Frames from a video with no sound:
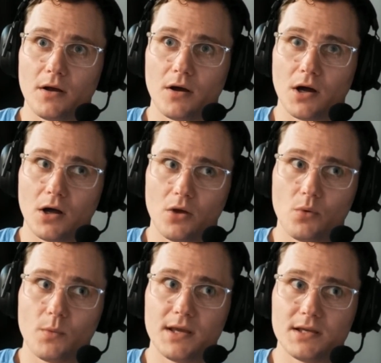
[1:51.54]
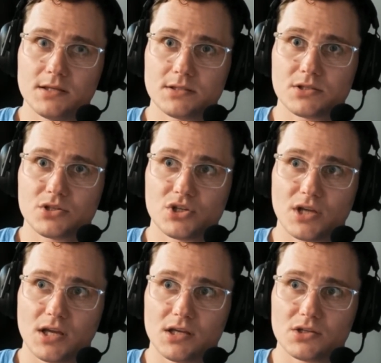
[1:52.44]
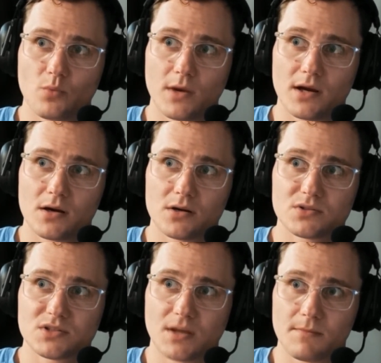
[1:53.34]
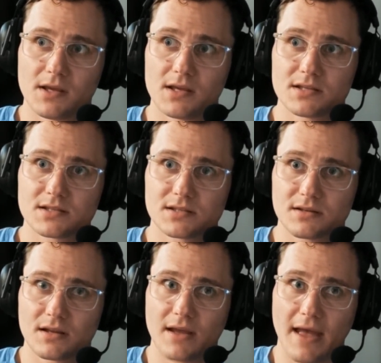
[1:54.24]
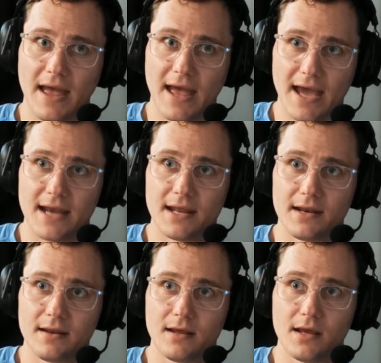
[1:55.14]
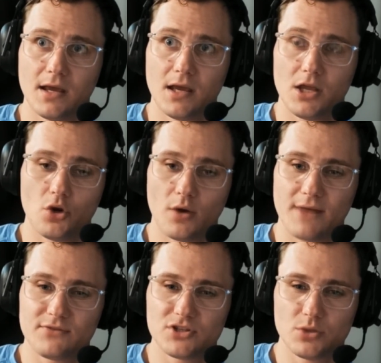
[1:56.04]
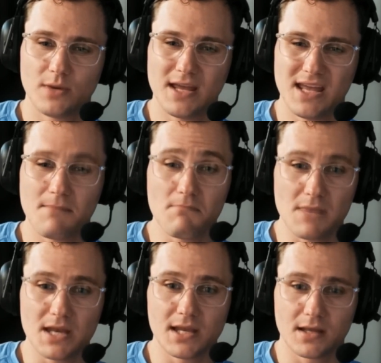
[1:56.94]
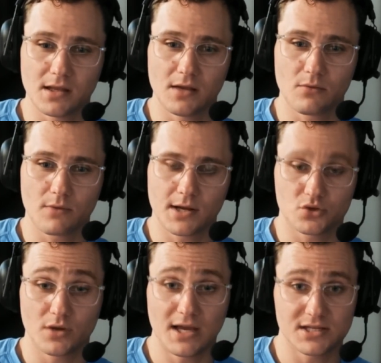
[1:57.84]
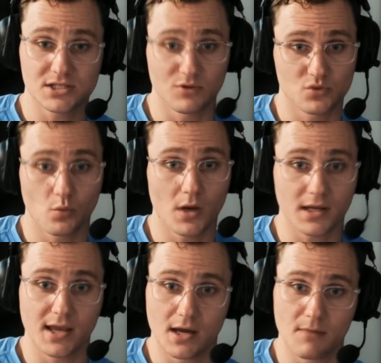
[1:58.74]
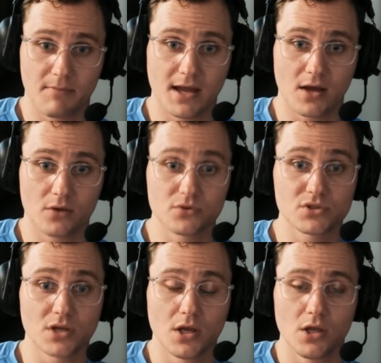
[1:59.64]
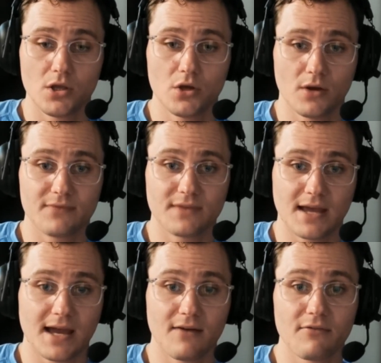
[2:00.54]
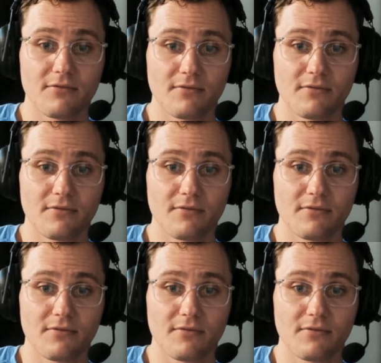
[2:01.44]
always change where something is headed. You don't have to do it immediately, right? So as someone's walking out of bounds, you don't have to have